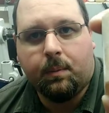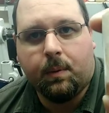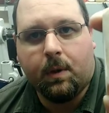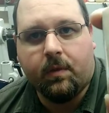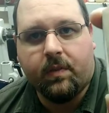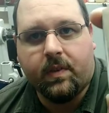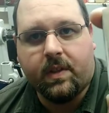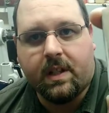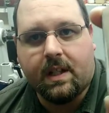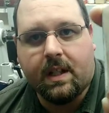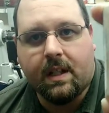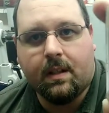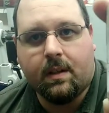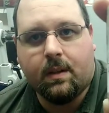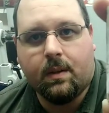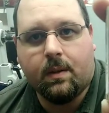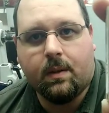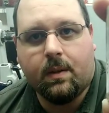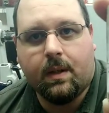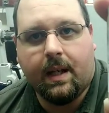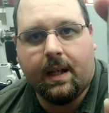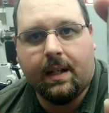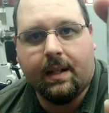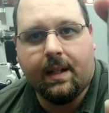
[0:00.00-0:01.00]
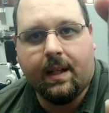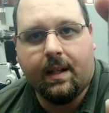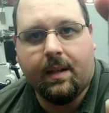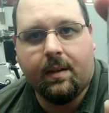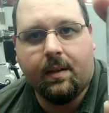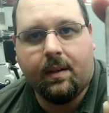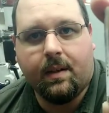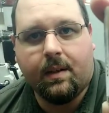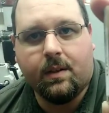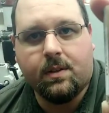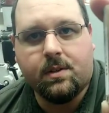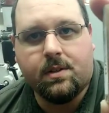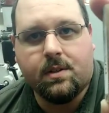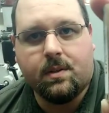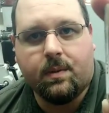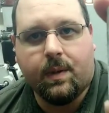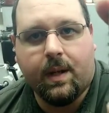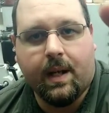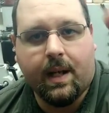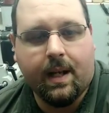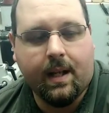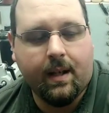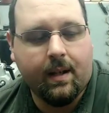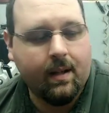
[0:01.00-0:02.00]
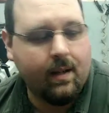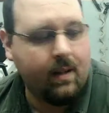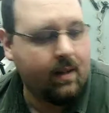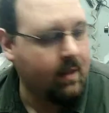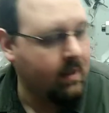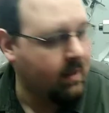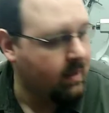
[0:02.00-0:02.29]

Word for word: Perfect yellow, and then there's the red.